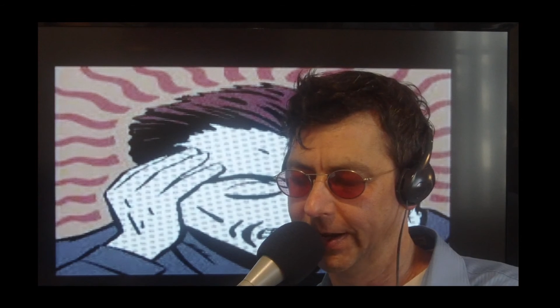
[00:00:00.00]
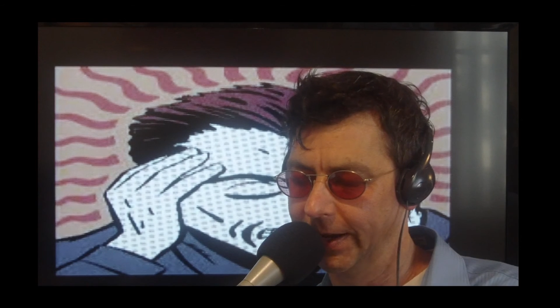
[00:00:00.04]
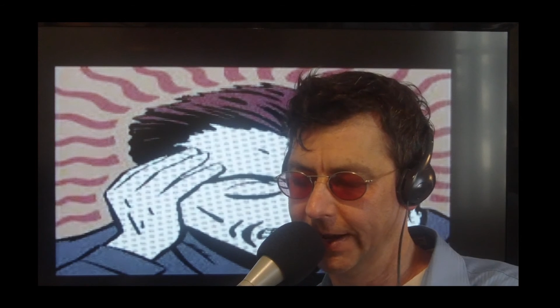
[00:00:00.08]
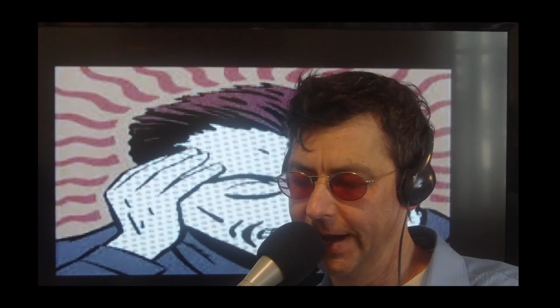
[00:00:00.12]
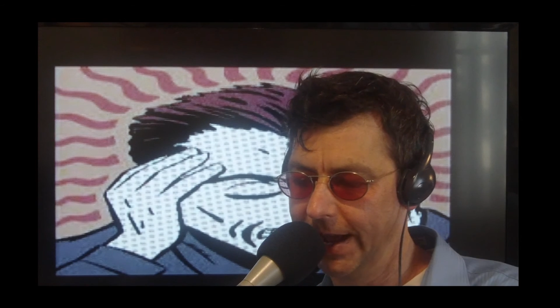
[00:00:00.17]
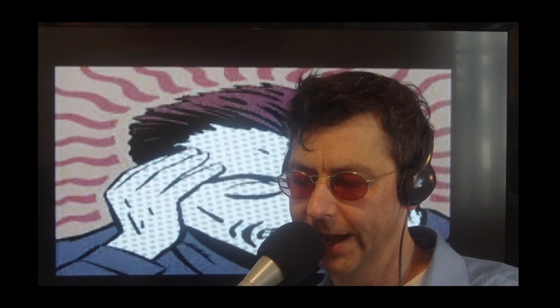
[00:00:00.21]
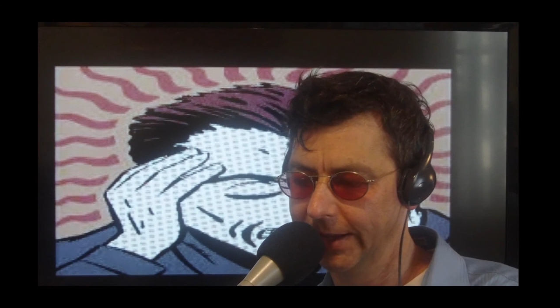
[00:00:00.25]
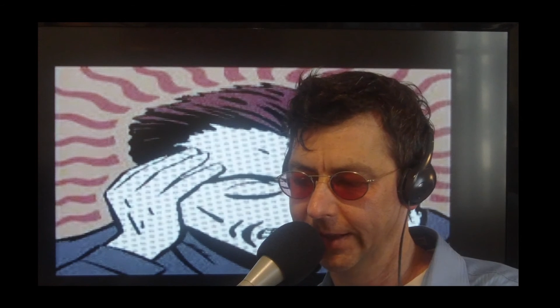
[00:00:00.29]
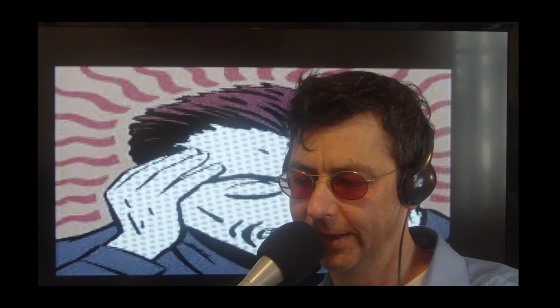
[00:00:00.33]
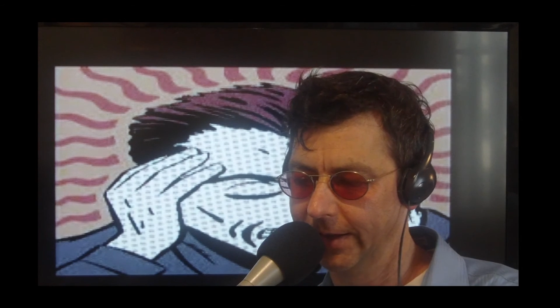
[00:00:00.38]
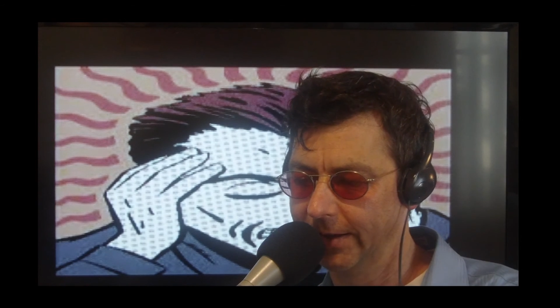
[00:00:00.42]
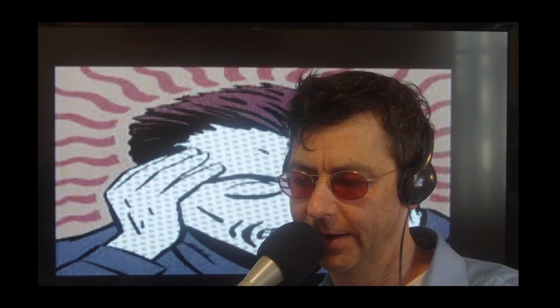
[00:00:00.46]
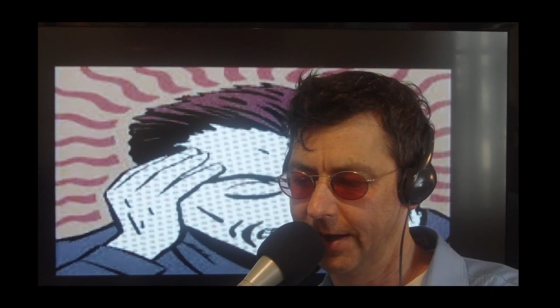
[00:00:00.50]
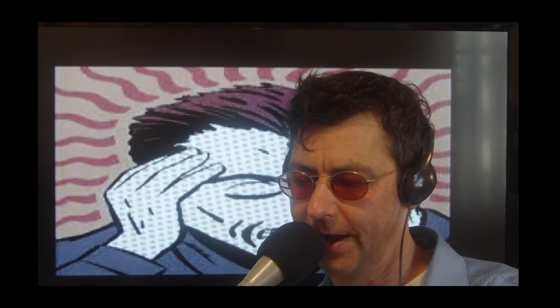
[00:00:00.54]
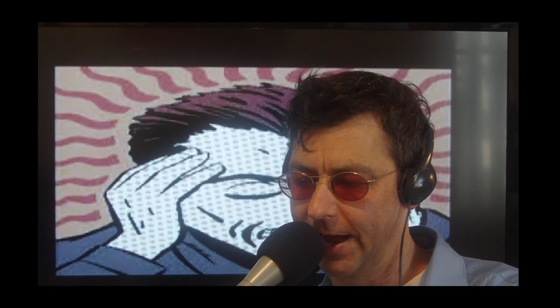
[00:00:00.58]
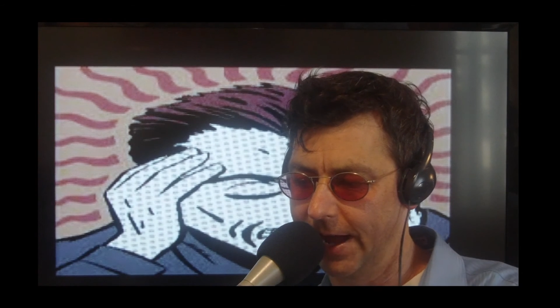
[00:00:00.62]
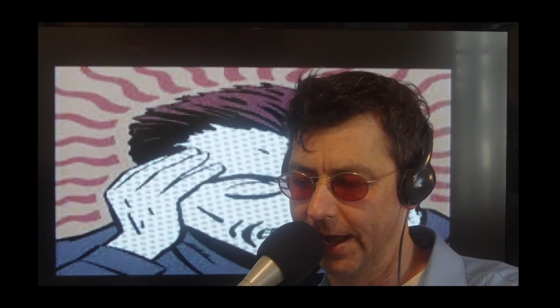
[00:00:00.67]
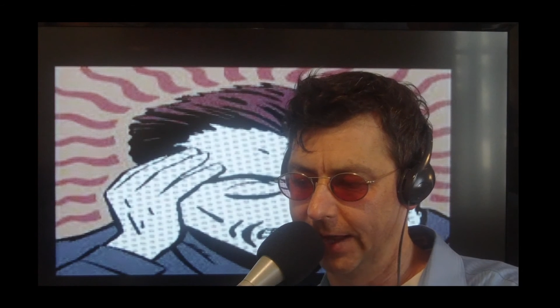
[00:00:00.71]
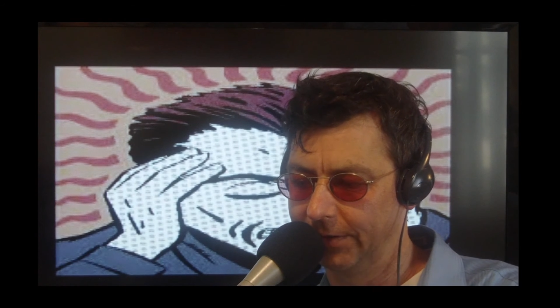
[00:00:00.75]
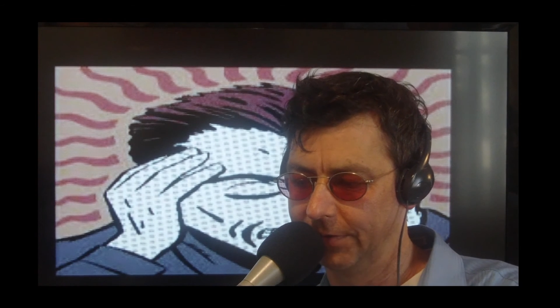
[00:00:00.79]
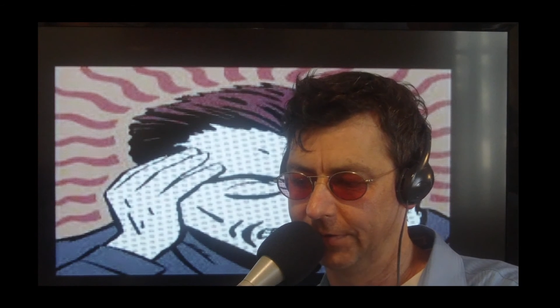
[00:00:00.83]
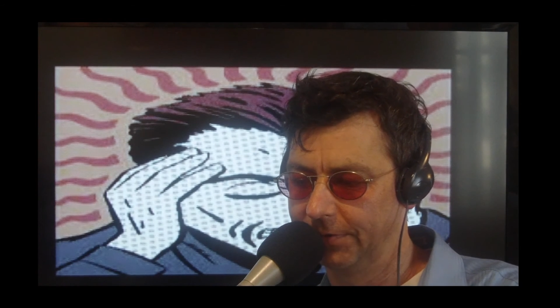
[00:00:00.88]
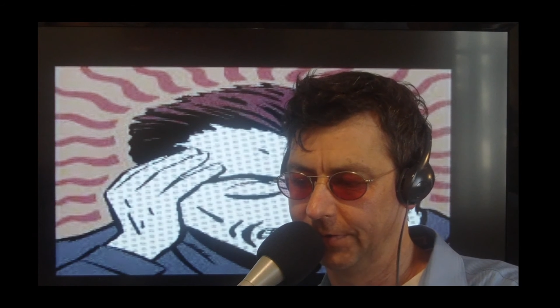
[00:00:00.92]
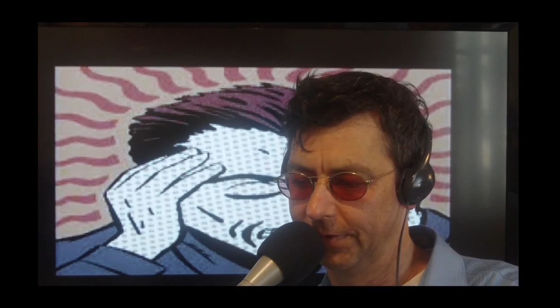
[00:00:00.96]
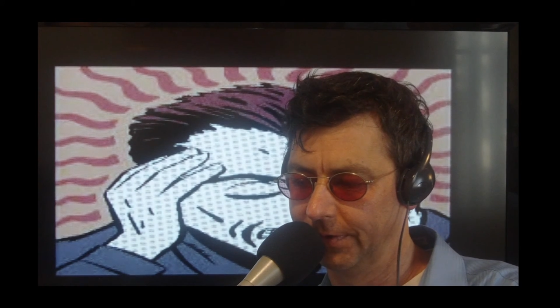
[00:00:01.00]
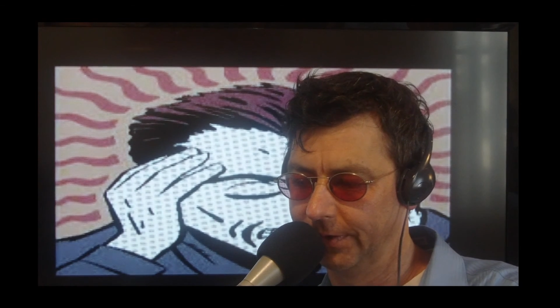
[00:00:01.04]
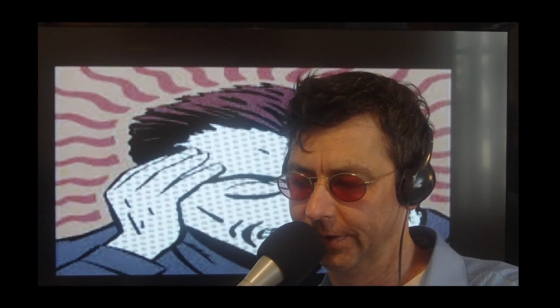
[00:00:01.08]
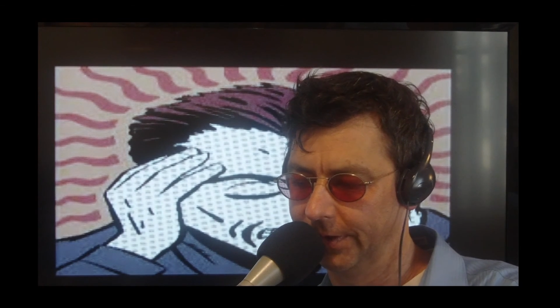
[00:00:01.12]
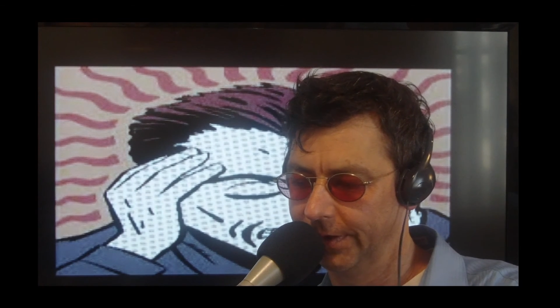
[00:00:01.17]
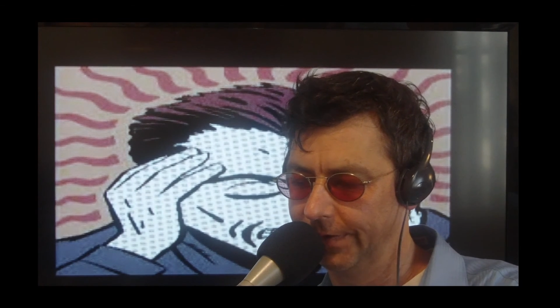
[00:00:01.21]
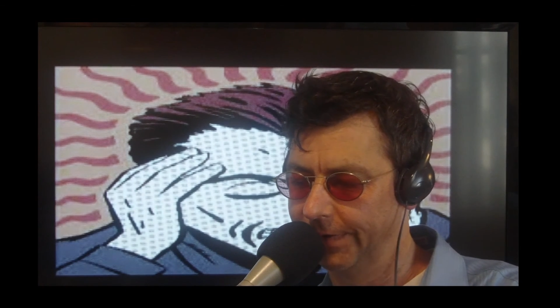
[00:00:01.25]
you connect the dots,